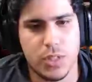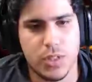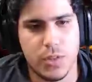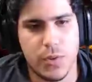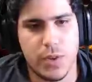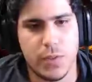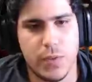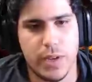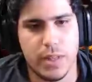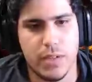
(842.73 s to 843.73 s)
the
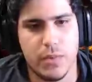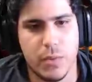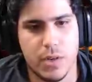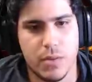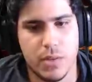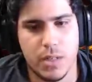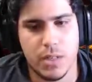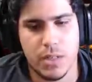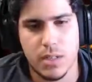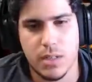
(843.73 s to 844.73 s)
3/3, and leave the
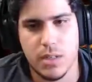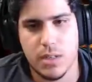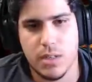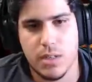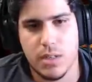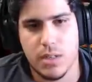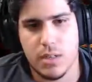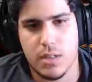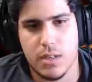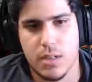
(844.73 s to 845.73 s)
1/1.
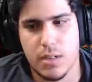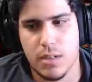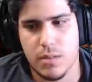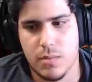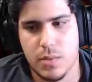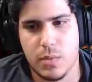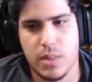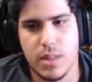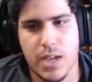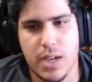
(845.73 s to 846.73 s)
But
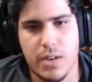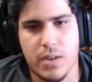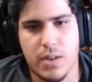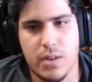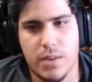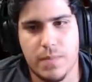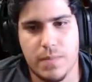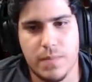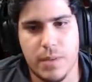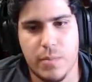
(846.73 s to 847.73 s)
with that, you know,
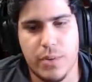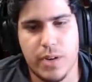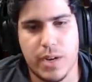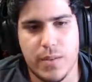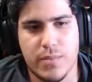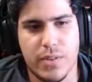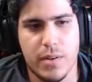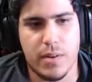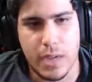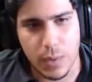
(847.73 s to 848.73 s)
I'm pretty confident.